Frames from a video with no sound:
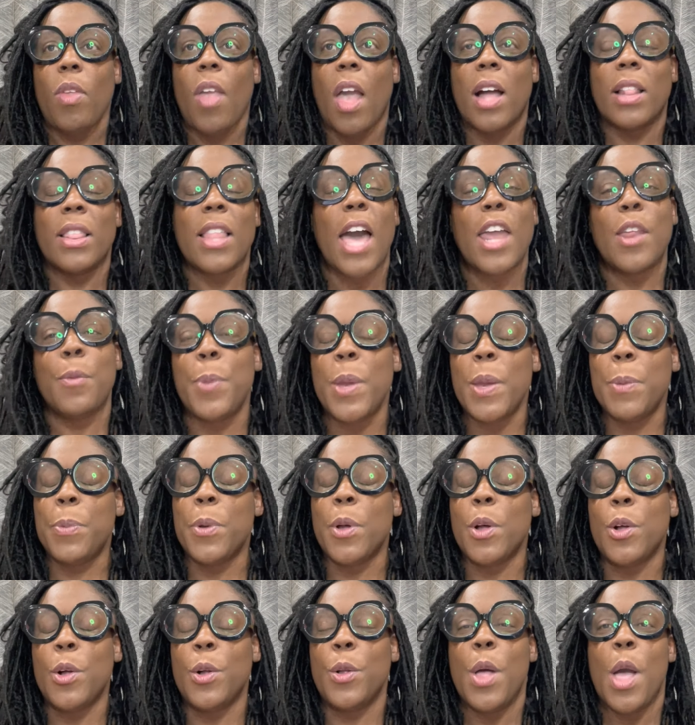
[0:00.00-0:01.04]
A lot of
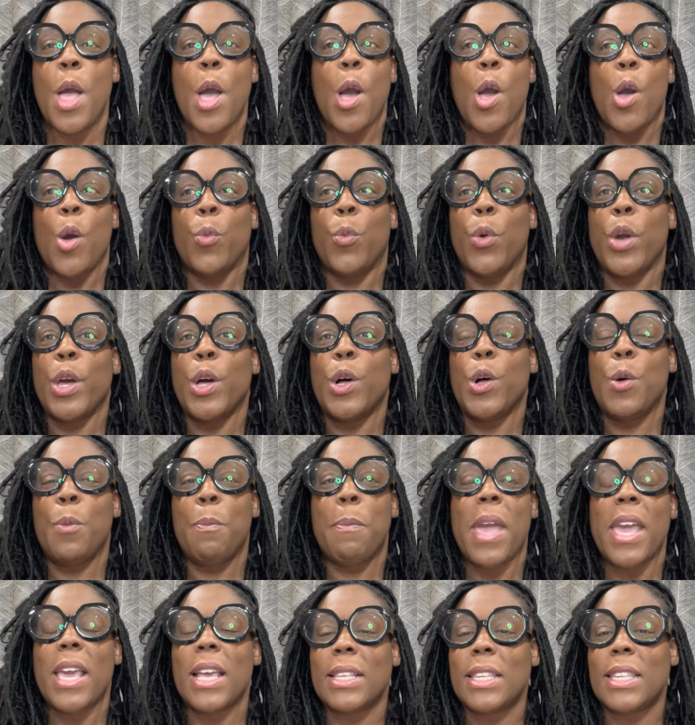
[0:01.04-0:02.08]
people will
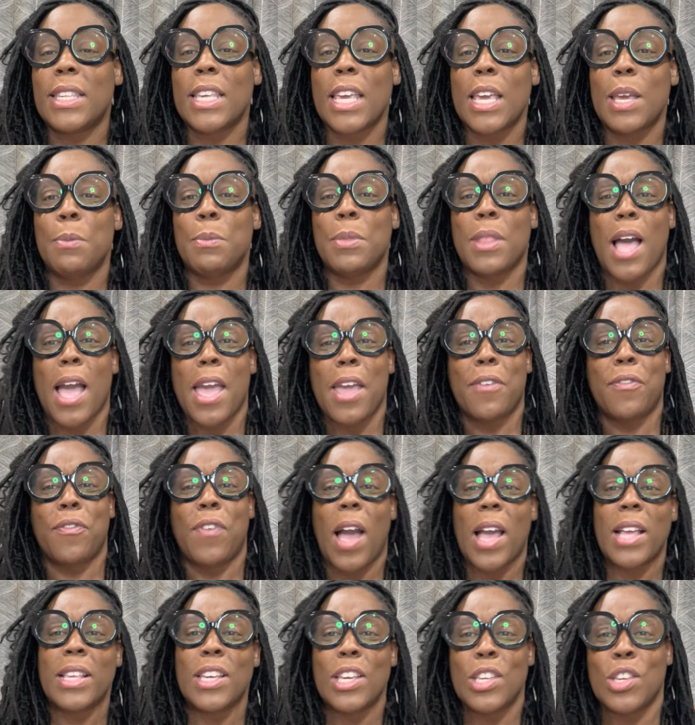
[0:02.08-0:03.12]
make it seem like
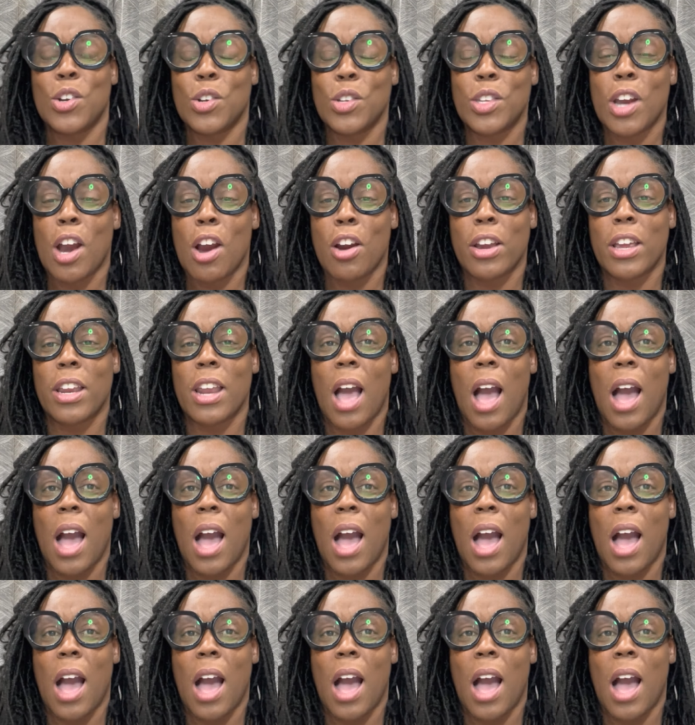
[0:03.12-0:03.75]
finding your target